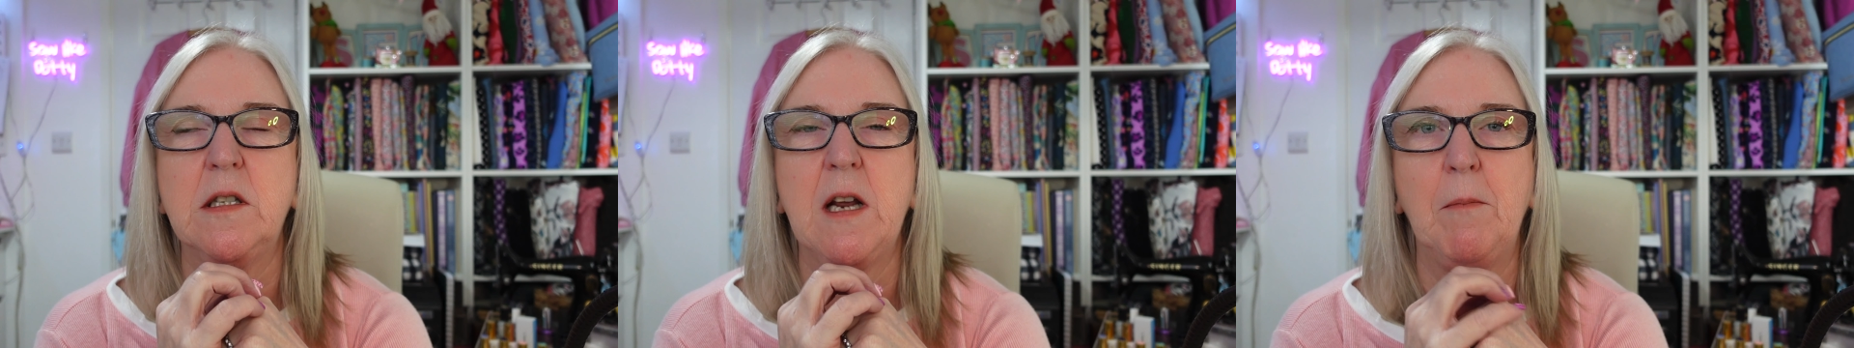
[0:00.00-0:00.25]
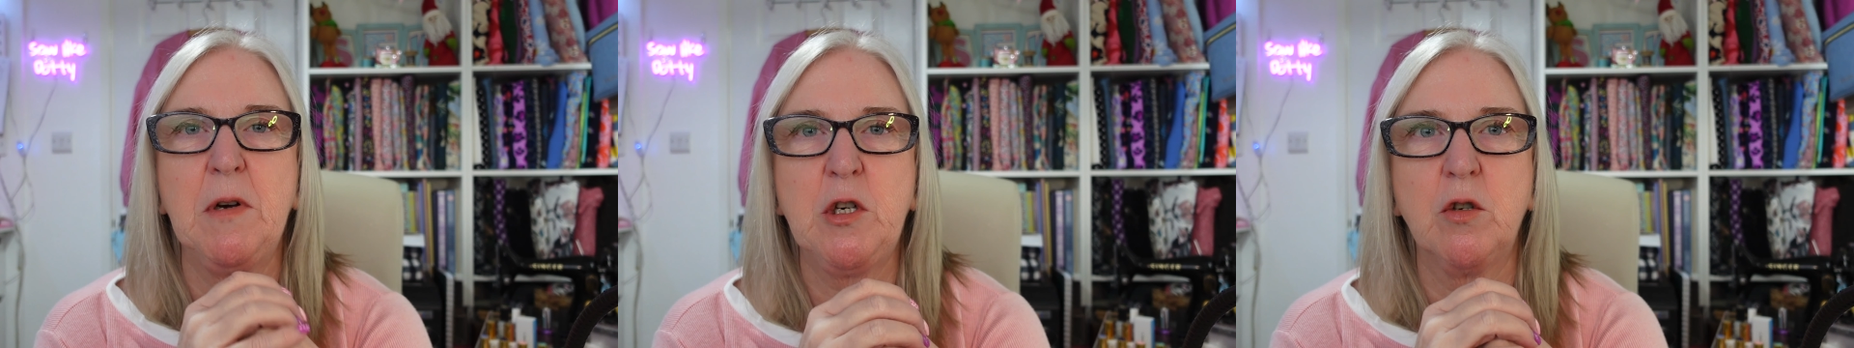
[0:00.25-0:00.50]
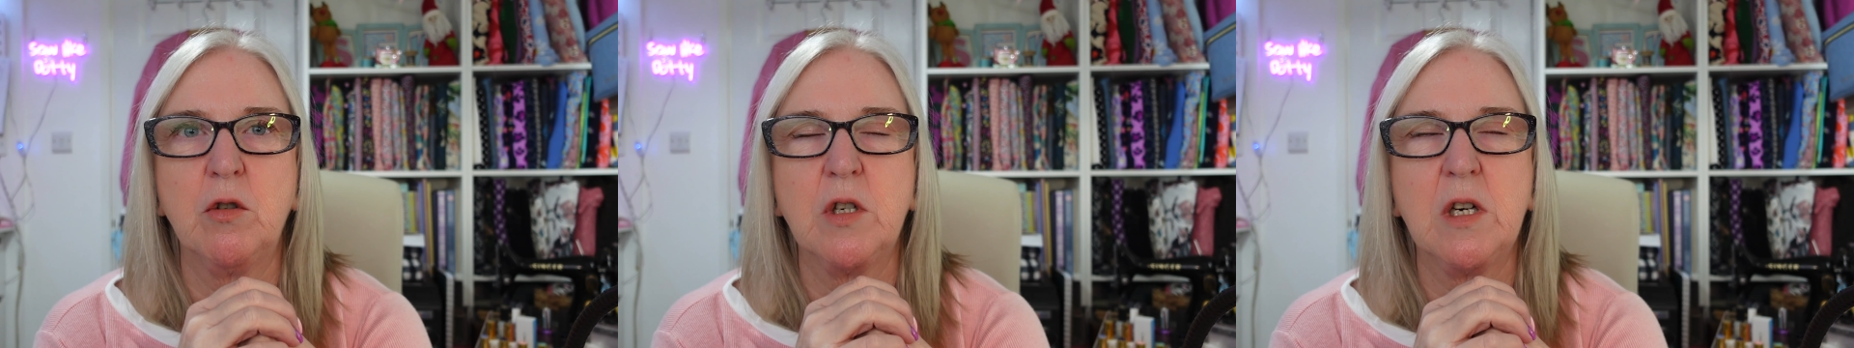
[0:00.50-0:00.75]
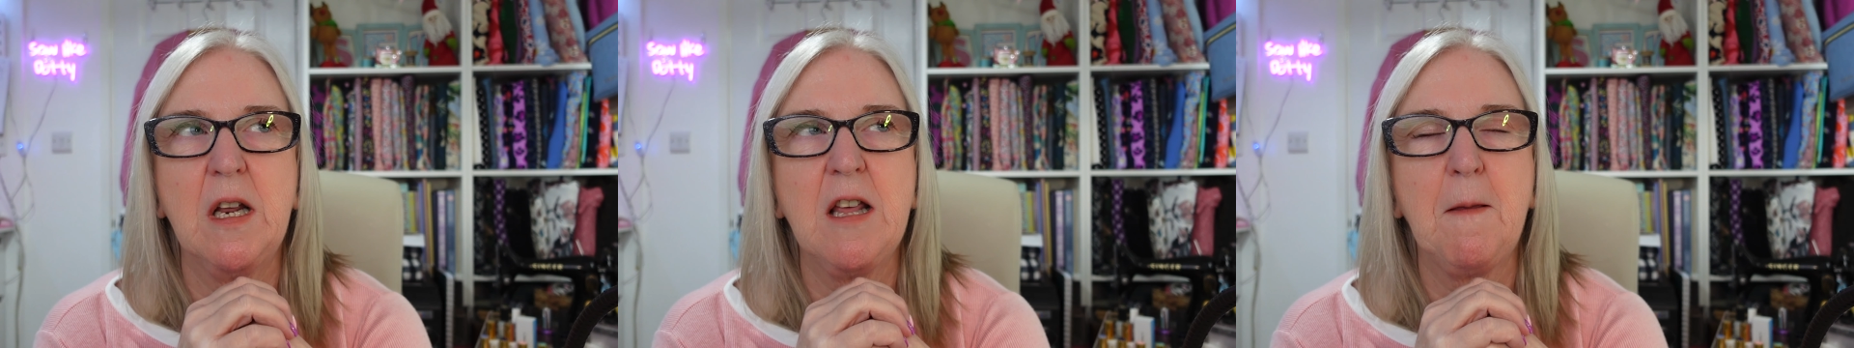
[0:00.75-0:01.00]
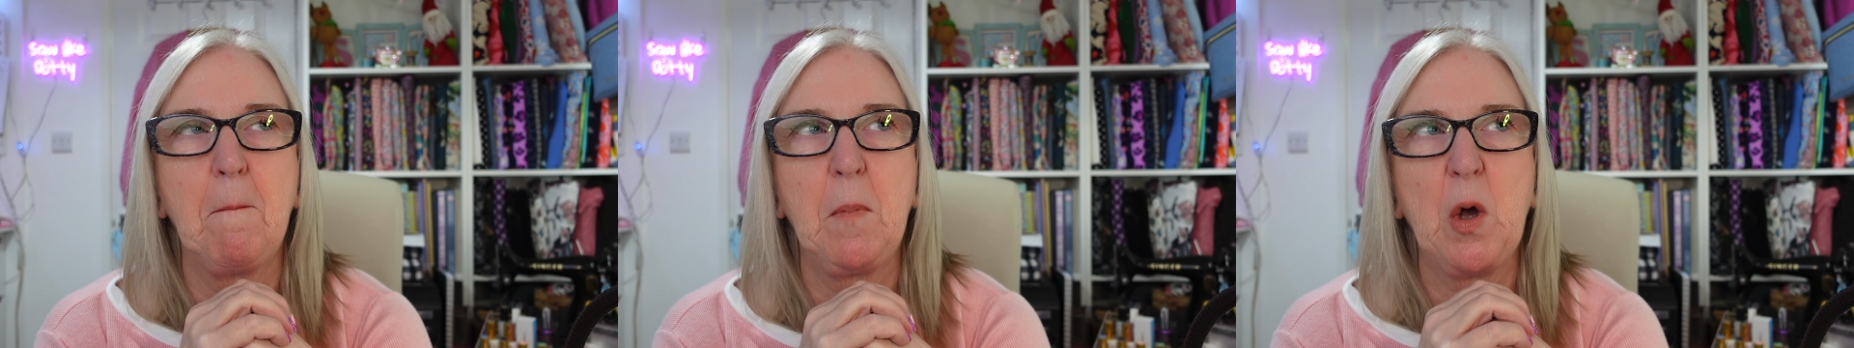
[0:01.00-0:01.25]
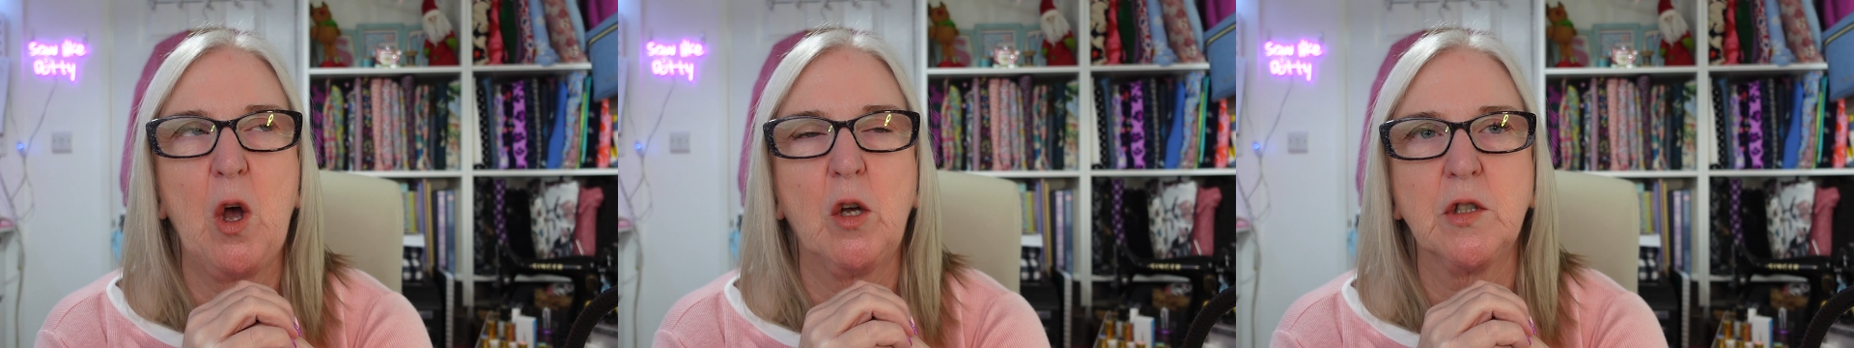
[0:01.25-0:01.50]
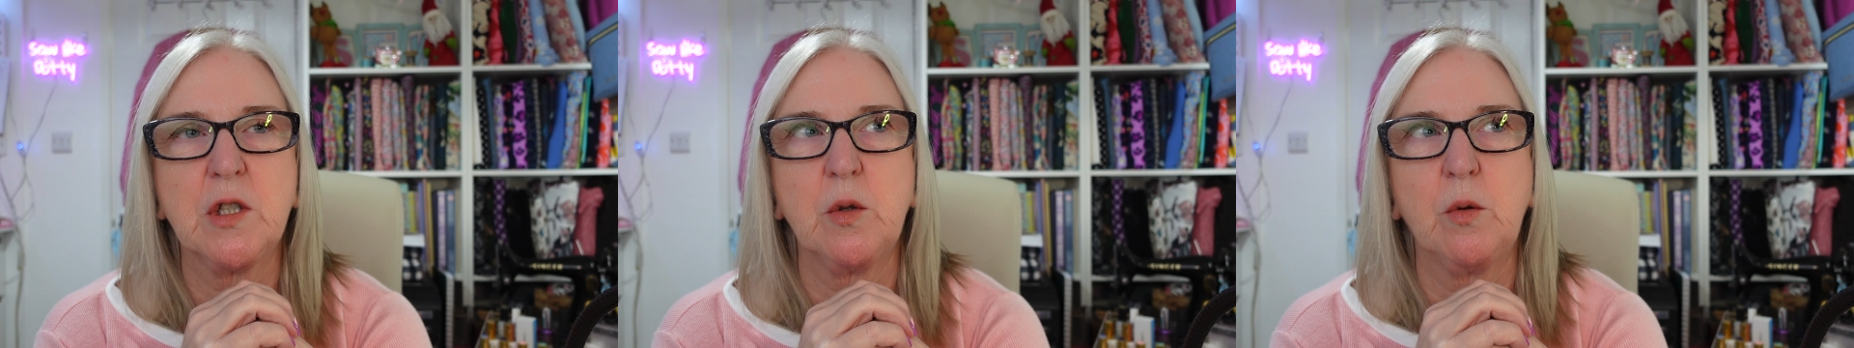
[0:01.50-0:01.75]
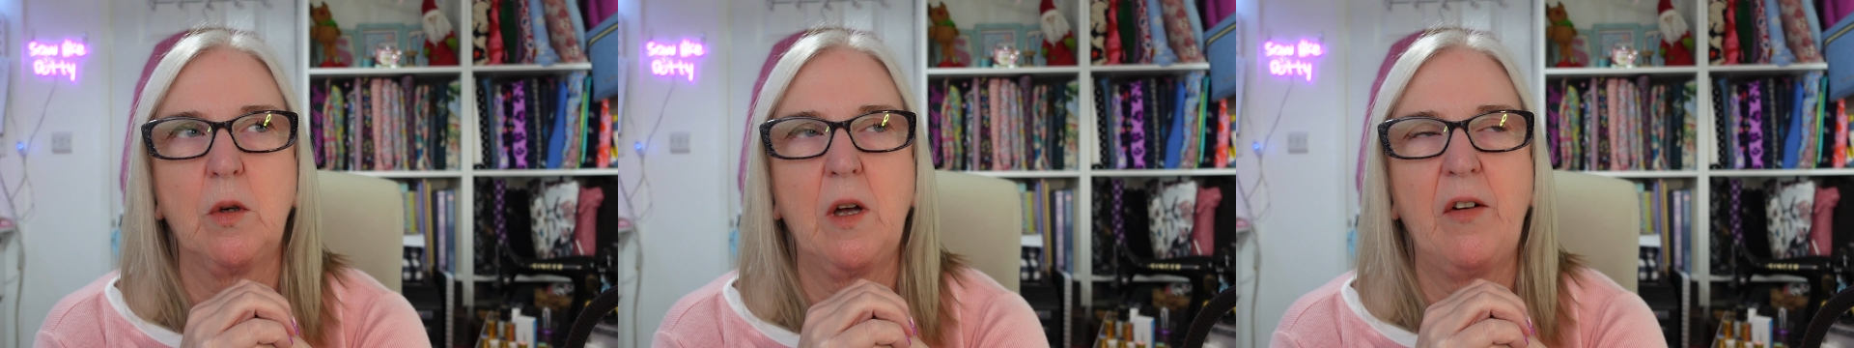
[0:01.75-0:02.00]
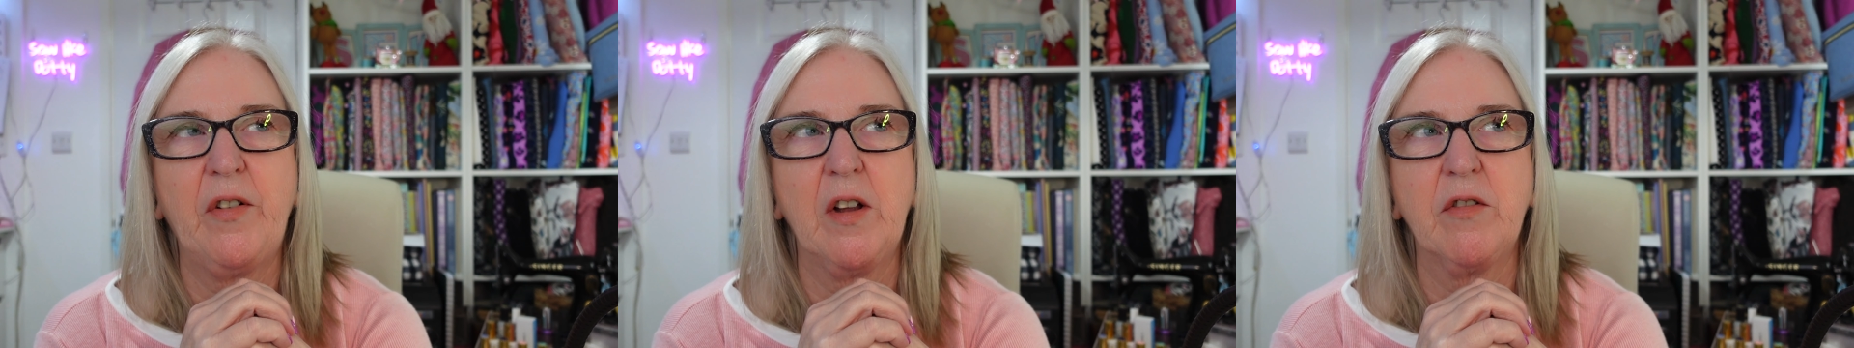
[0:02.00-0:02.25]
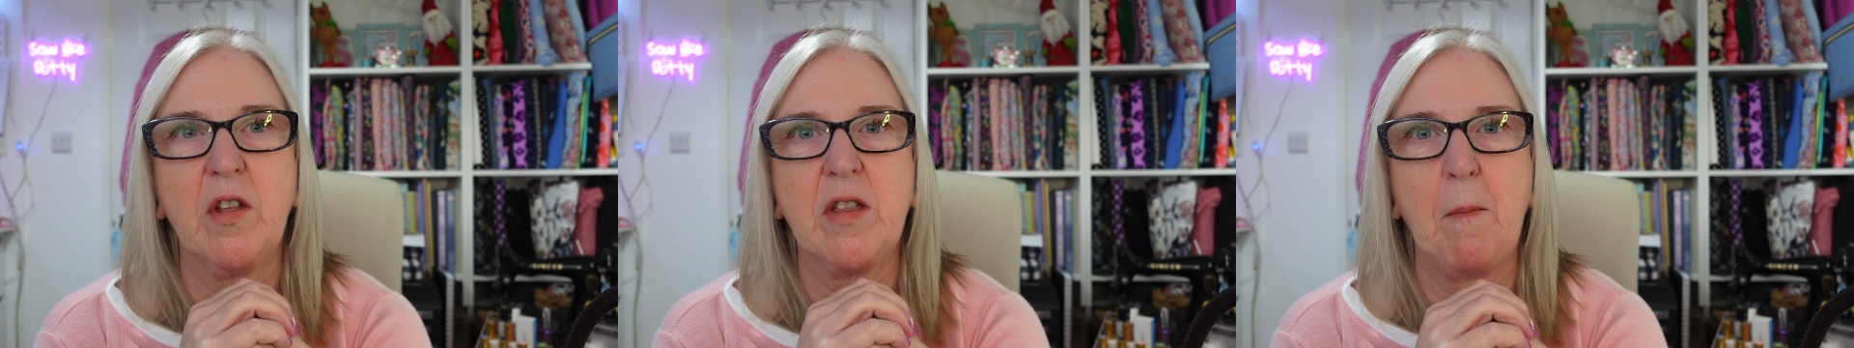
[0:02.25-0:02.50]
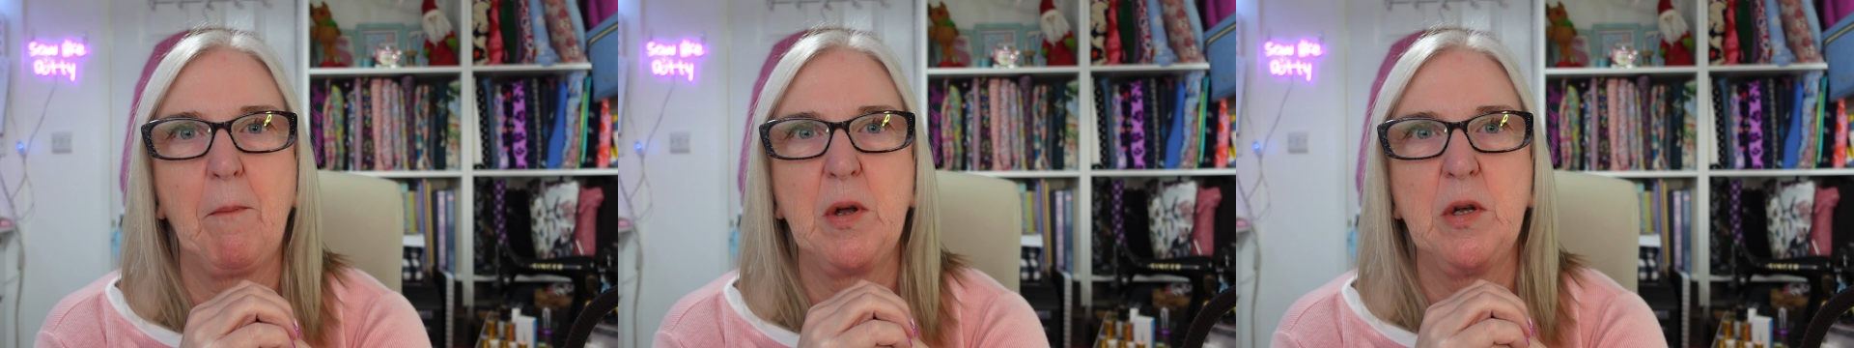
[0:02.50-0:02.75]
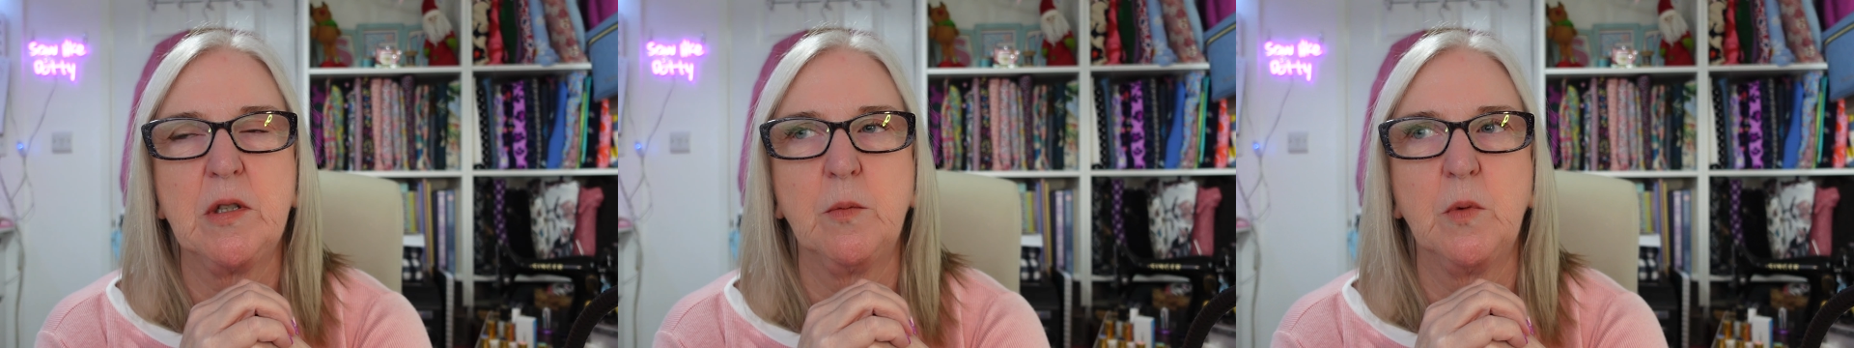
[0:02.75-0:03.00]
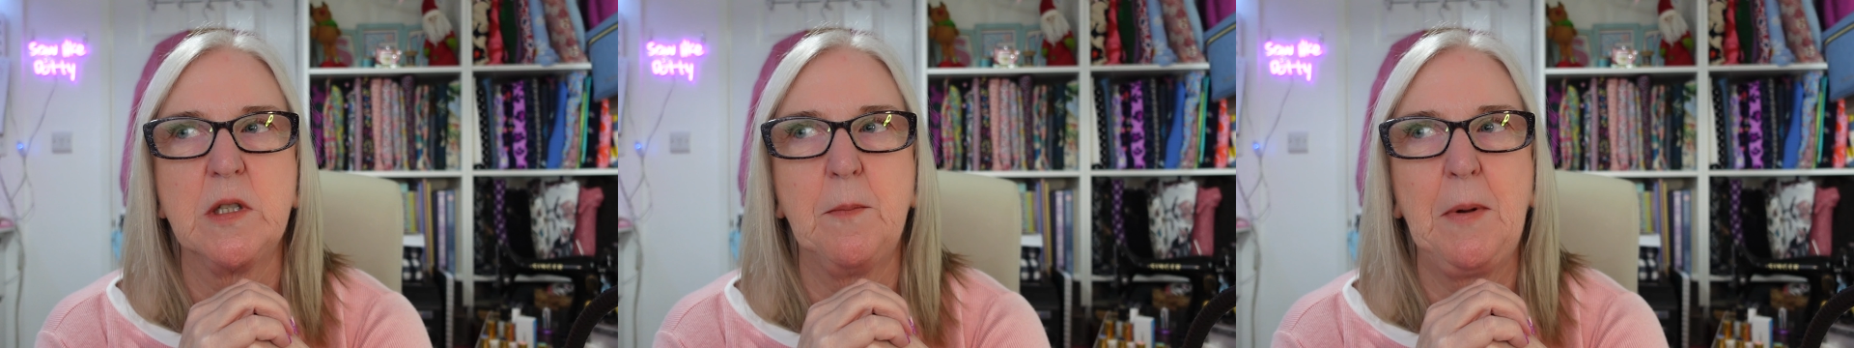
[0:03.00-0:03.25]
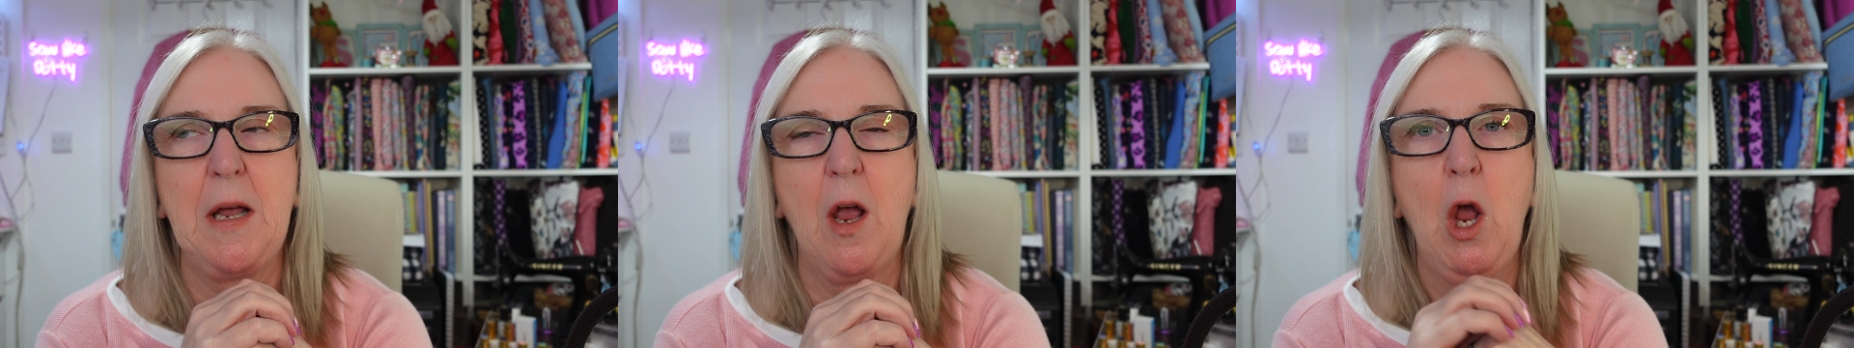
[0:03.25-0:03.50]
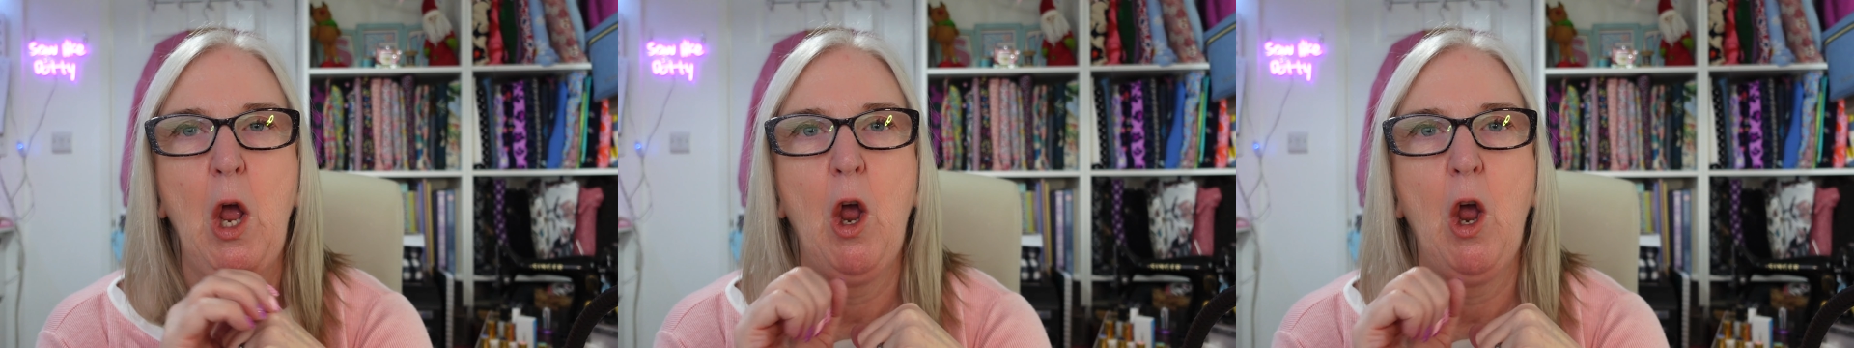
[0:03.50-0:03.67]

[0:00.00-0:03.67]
damaged underneath, but also I felt that that person was a bit